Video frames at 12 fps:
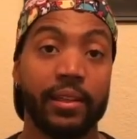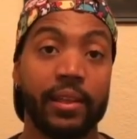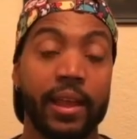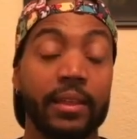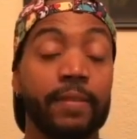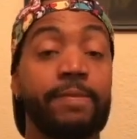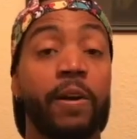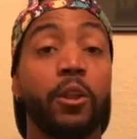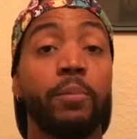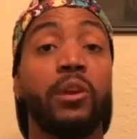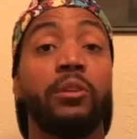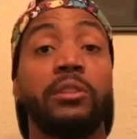And then follow
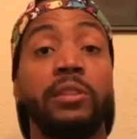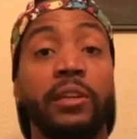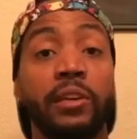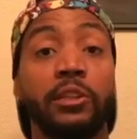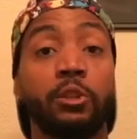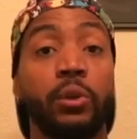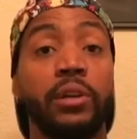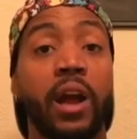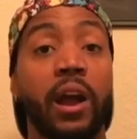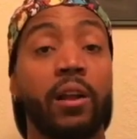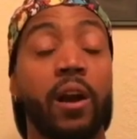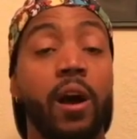me on
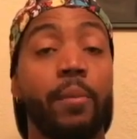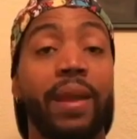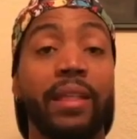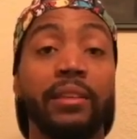sneakerhistory.com and